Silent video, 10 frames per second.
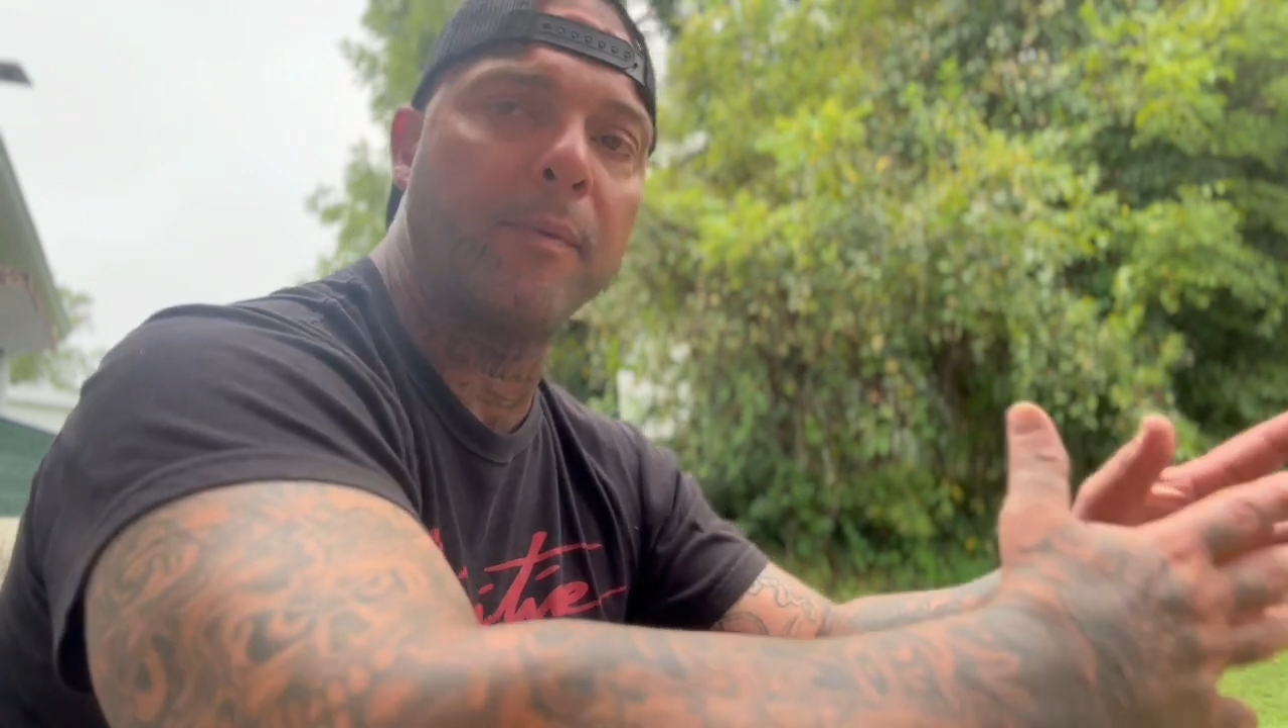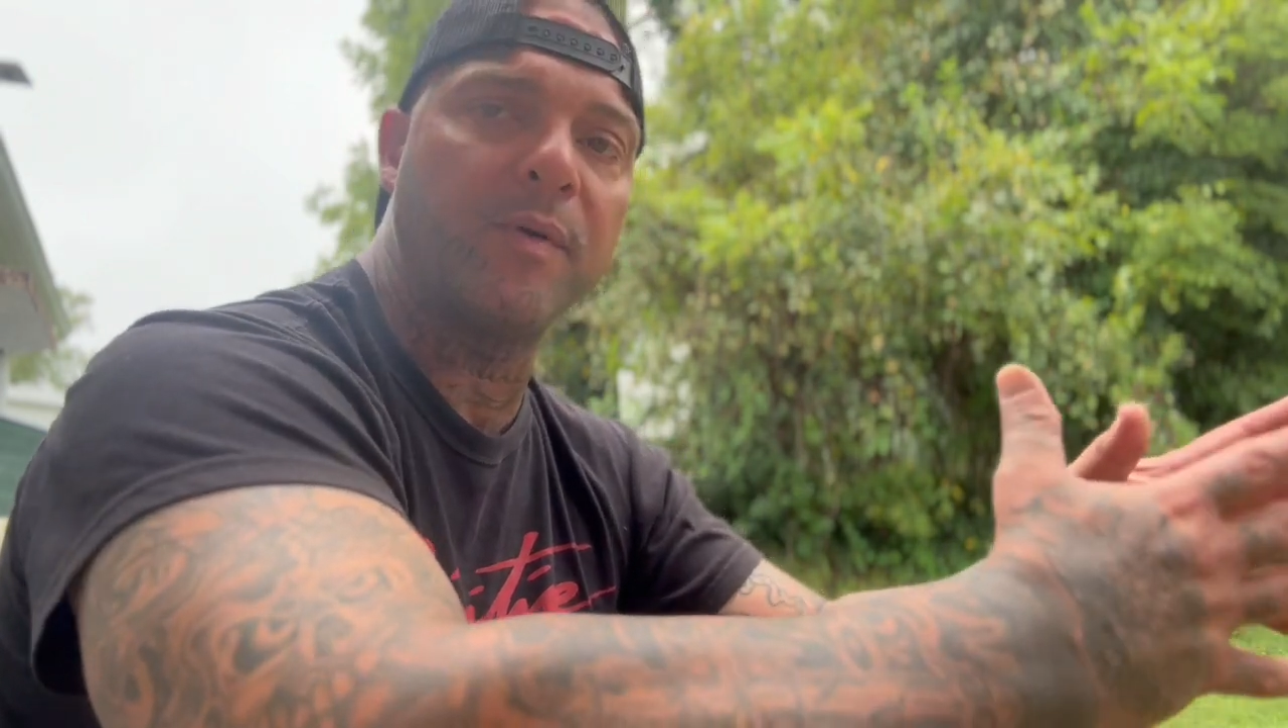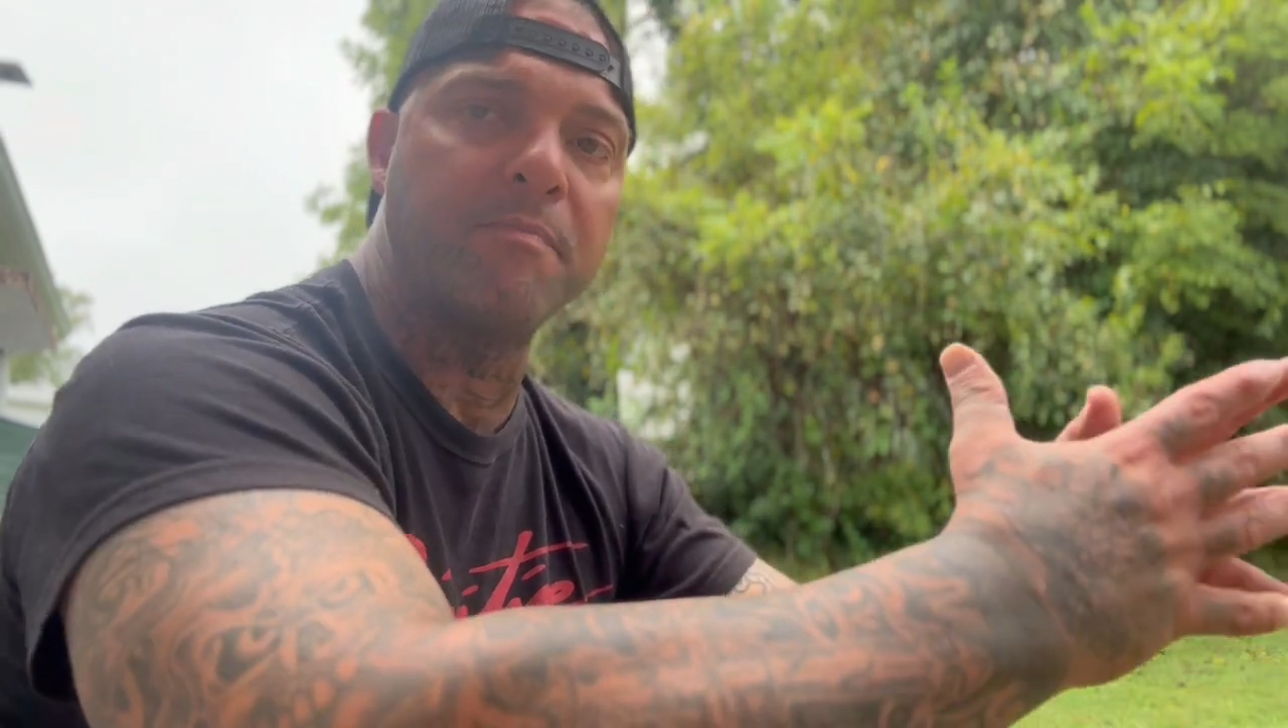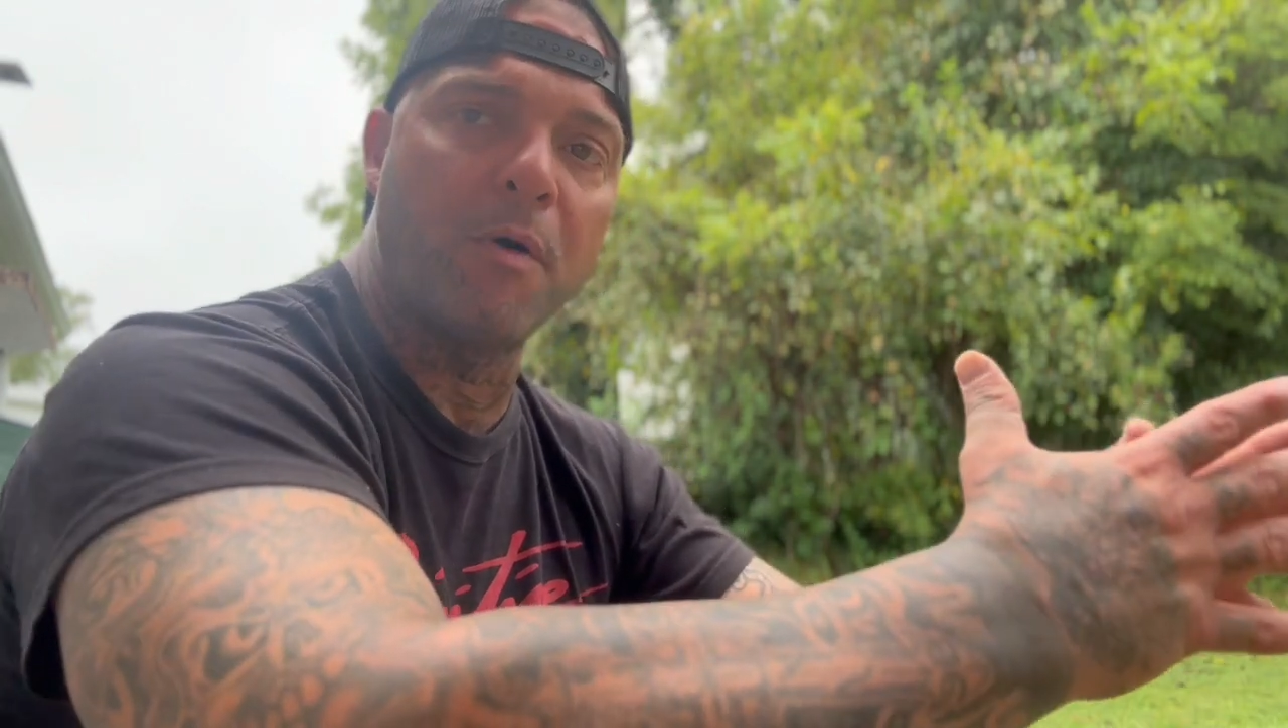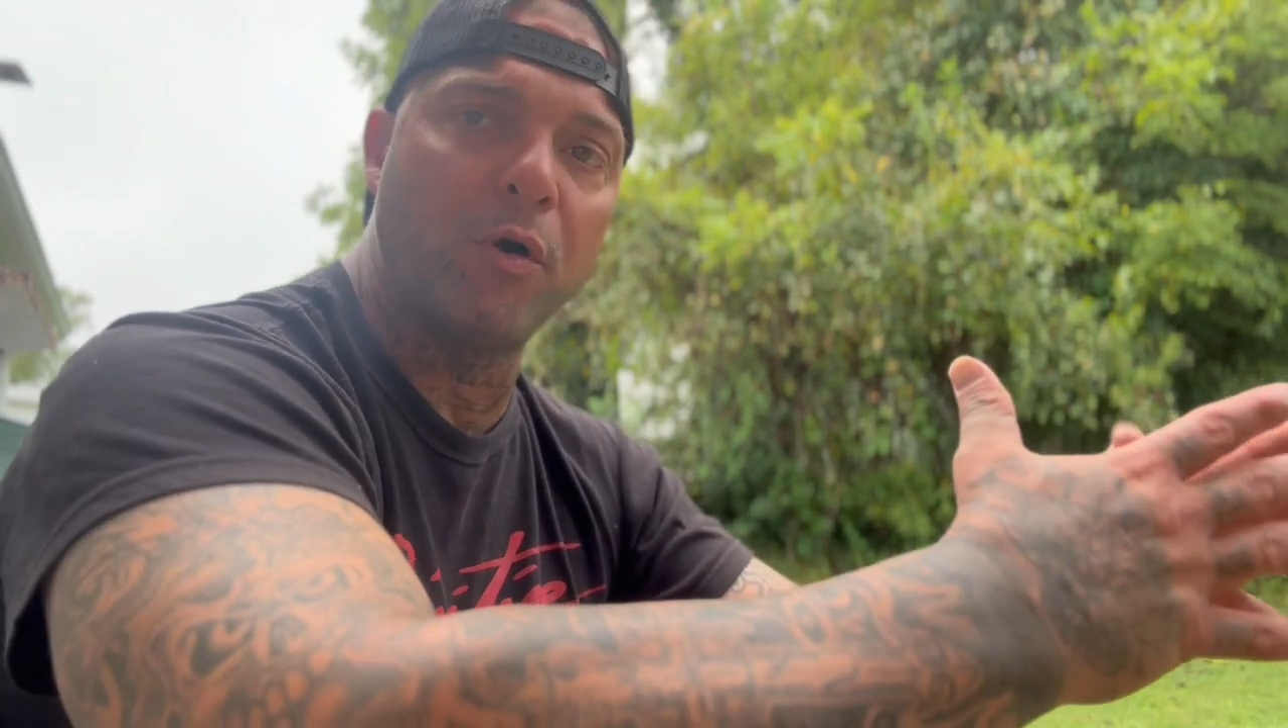
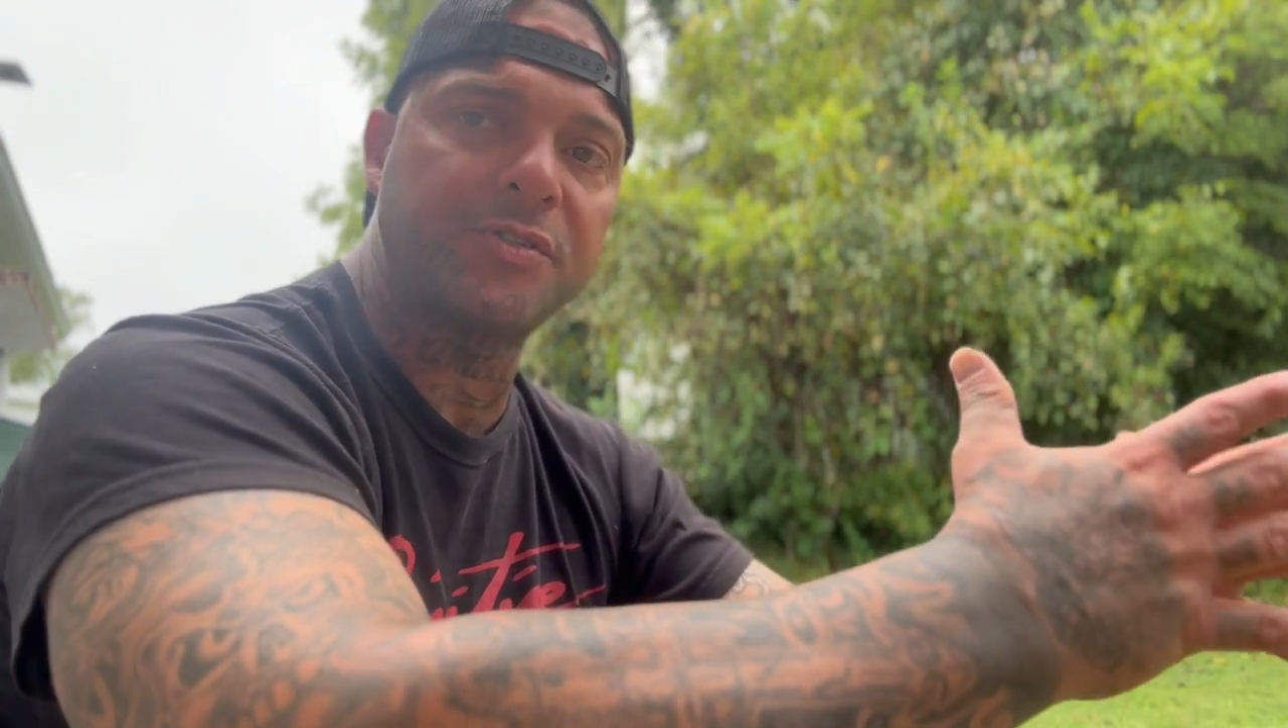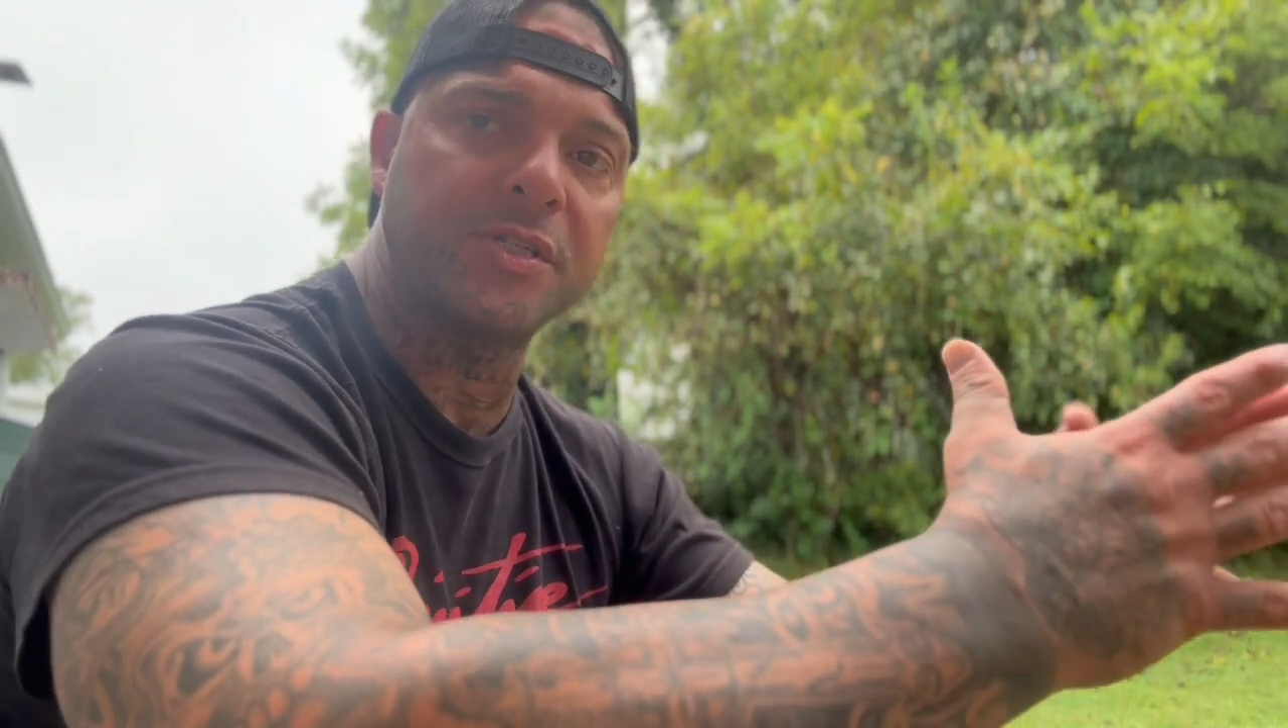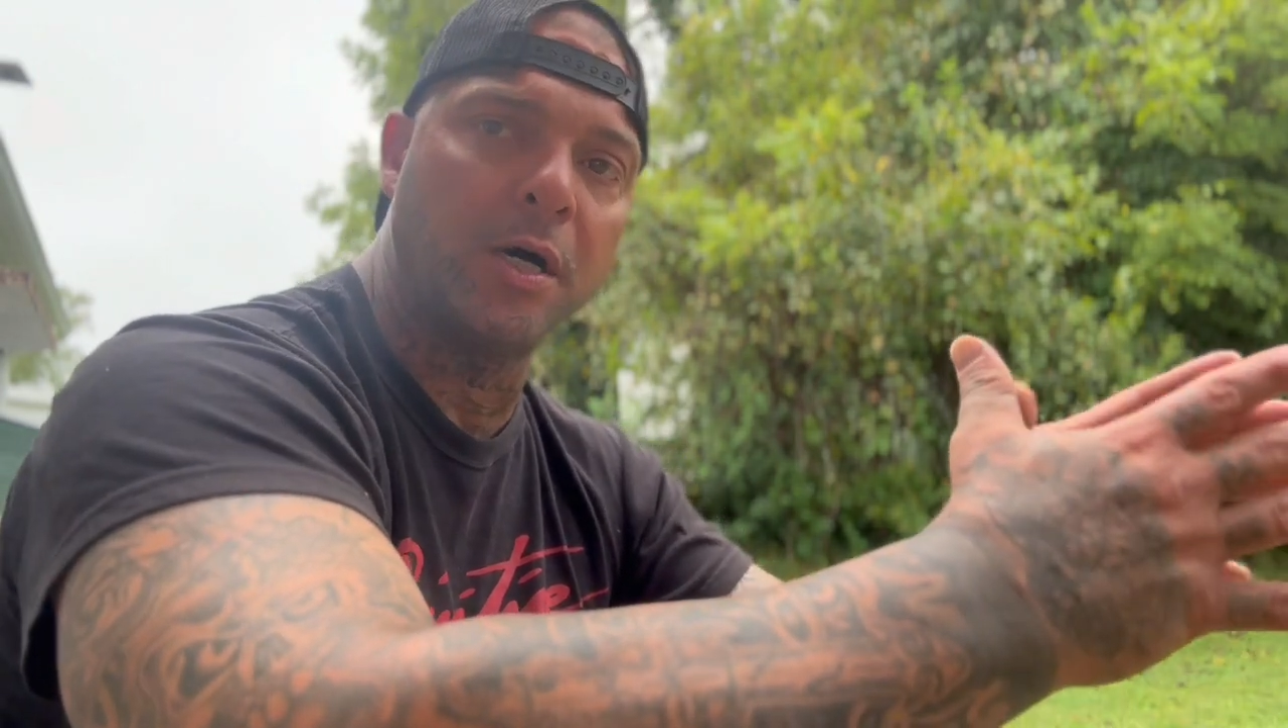most